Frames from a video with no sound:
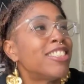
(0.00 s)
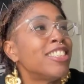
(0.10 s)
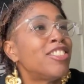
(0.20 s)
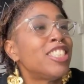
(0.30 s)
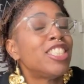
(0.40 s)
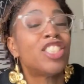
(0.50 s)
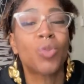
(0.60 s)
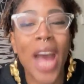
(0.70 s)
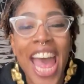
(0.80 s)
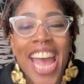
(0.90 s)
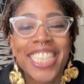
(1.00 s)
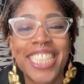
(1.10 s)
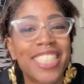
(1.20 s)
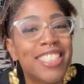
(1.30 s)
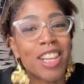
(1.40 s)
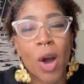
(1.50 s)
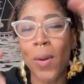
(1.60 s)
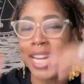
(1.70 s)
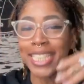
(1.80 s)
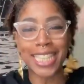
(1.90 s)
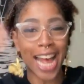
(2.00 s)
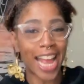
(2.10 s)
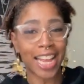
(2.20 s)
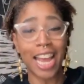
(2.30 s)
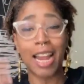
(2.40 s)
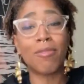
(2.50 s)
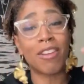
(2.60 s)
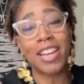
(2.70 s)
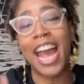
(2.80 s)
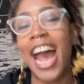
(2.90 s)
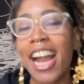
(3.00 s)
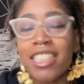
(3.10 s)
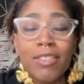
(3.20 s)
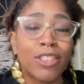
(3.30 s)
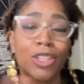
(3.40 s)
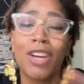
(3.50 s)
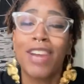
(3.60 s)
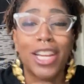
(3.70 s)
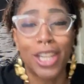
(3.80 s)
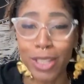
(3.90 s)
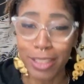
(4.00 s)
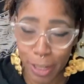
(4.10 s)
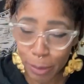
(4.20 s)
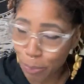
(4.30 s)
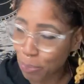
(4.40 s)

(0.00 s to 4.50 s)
she sweats. So it's like, and I'm very active, so you already know what to do.